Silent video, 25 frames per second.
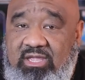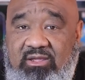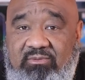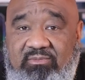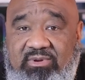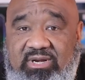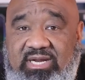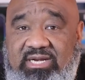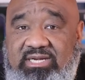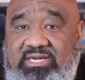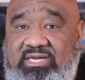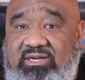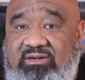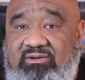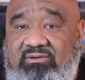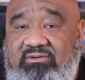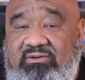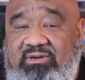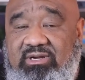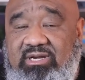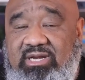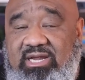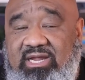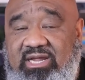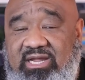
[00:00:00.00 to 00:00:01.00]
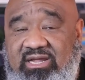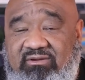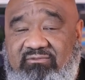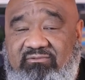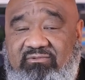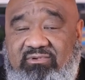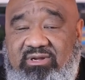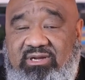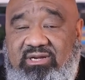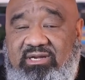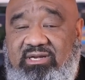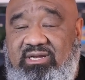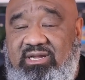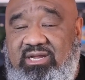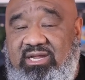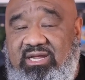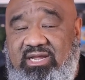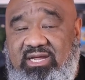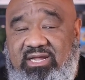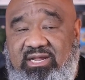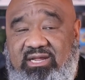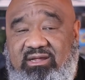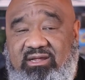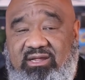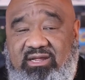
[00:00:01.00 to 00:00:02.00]
but I don't have one
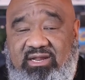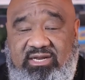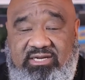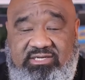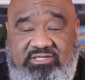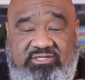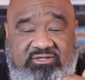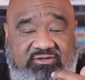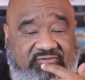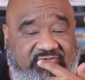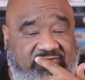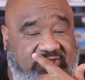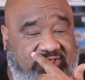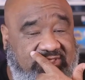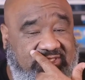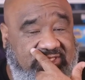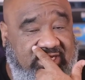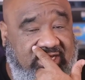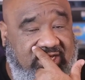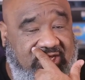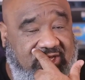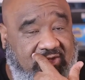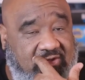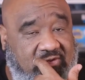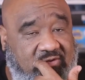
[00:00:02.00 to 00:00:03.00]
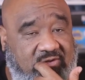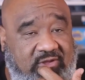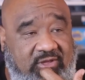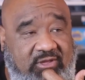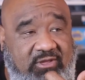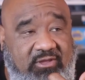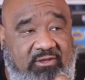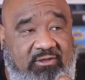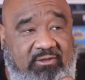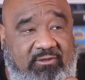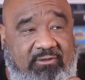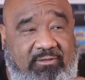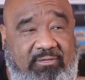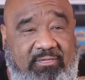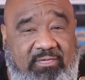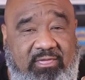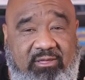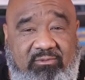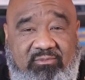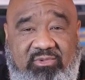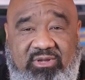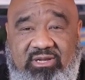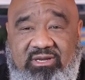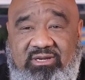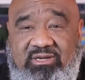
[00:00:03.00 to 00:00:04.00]
at a 2-foot scale.
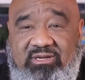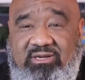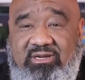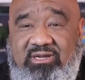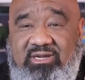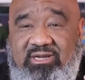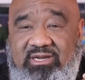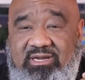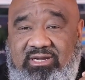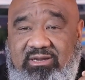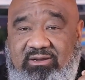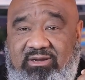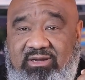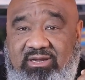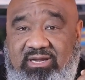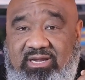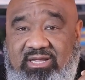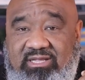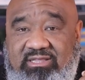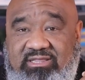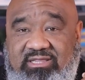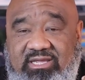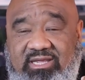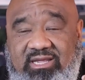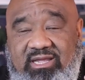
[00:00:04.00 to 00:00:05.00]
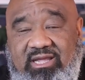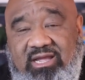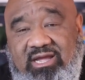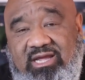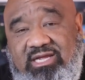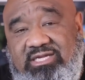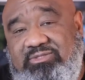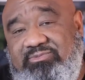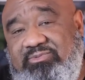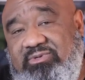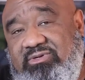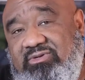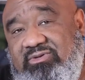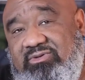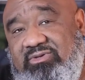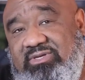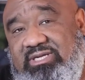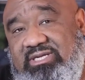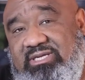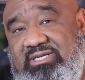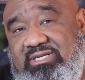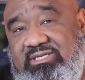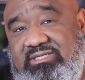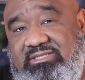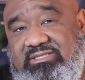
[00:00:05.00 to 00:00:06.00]
But I think Hasbro
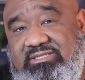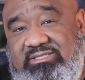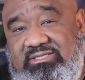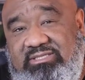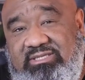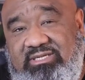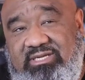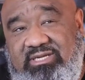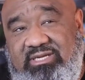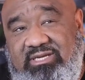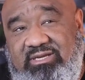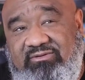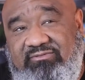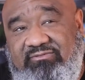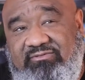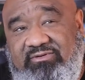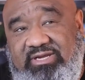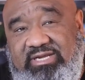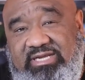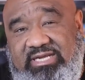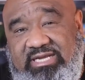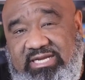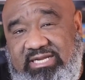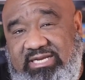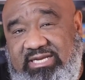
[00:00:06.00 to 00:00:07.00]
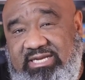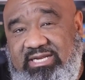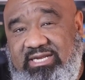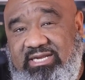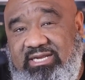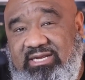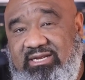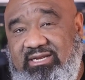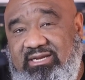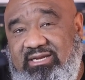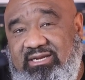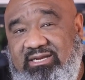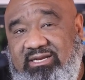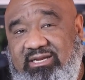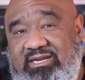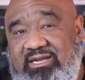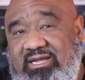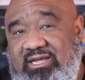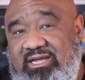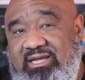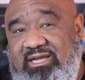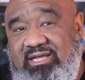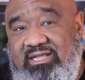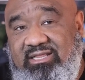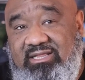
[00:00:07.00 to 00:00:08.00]
is forgetting
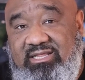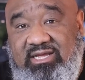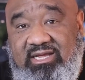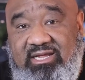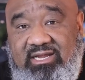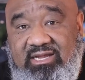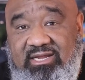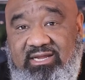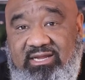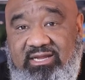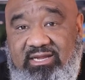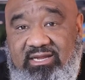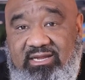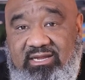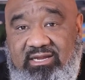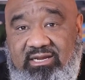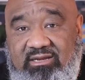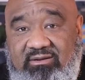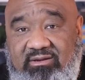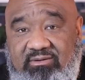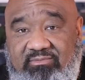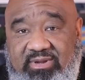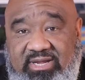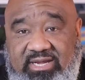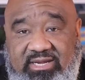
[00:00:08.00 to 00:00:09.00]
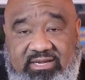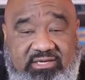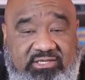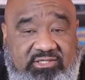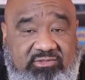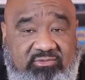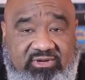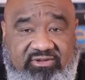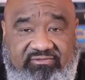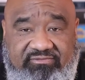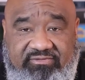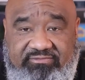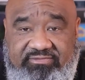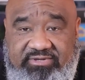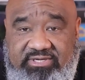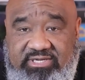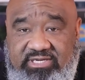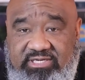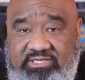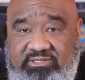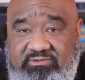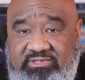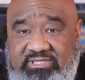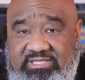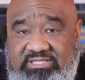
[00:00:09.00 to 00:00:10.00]
that back in 2015,
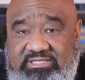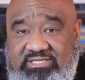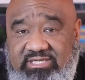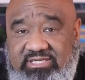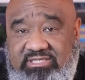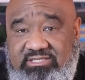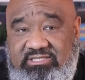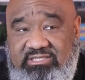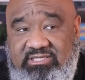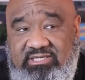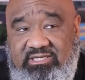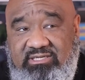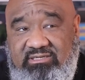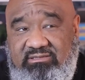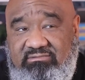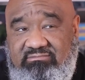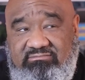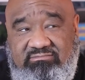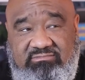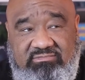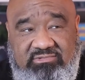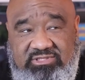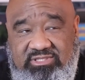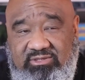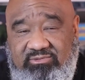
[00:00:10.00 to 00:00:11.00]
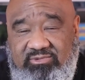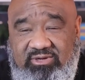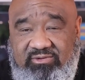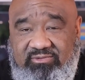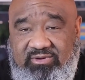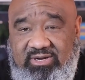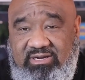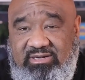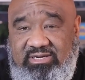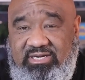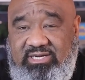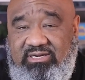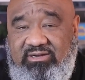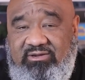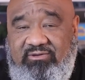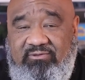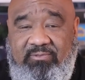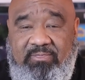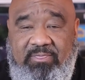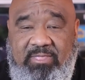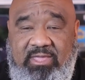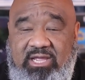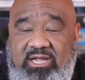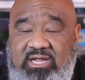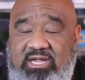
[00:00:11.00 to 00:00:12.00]
2016, somewhere around there,
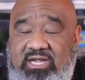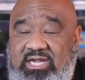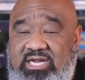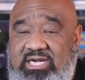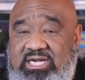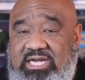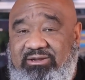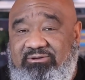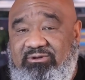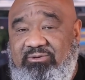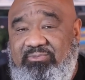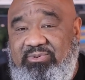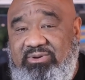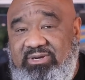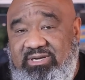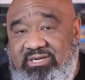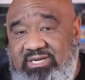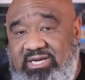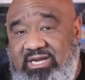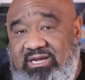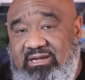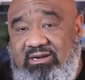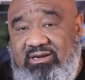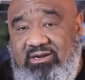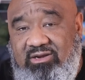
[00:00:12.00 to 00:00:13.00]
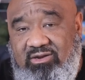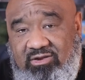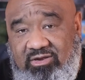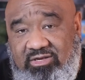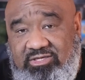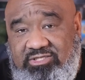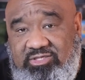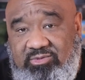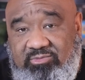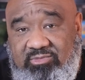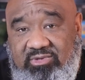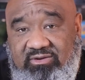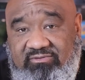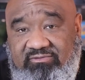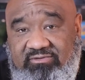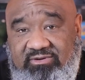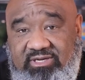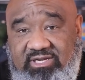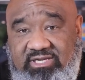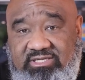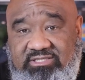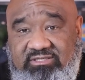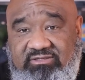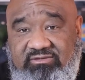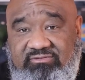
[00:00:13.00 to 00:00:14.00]
they were putting out larger Marvel
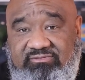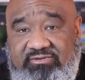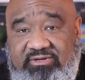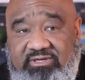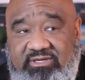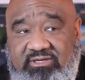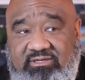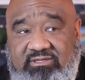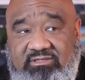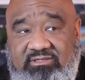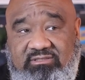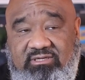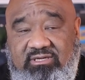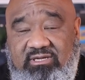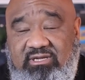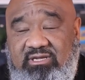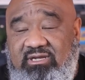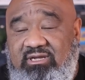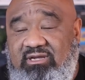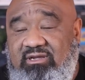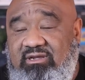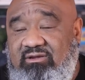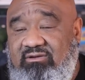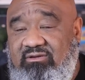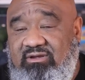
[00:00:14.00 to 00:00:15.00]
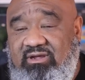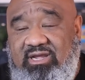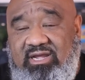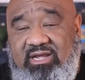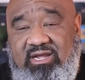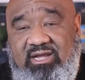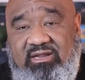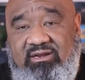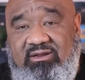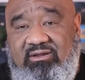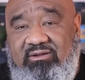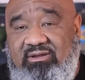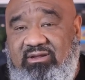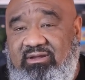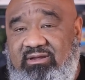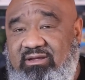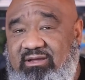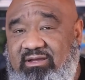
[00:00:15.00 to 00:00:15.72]
Legends figures at a